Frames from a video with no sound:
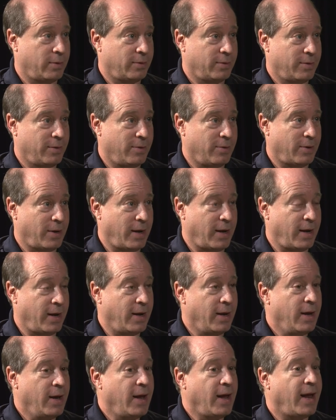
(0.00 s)
There okay,
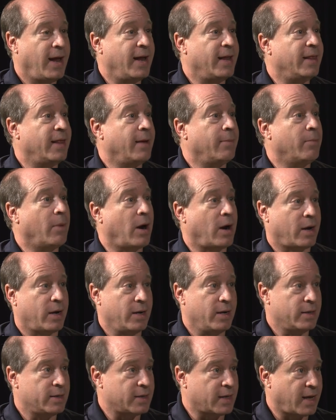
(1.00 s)
and they
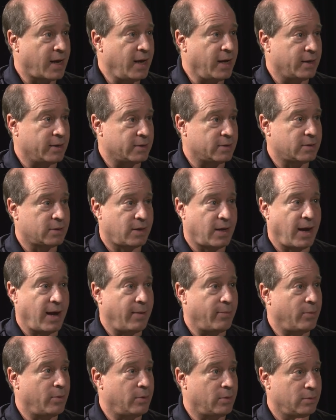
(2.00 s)
marketed to kids,
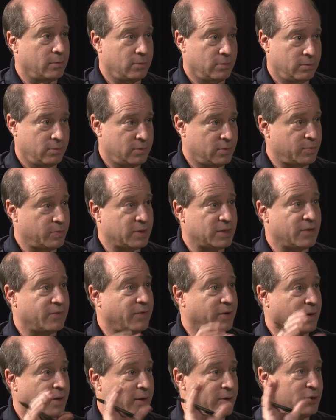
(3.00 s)
Camel
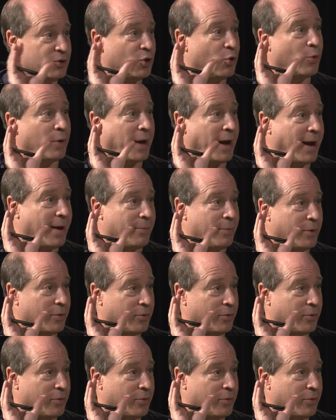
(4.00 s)
specifically, Joe Camel,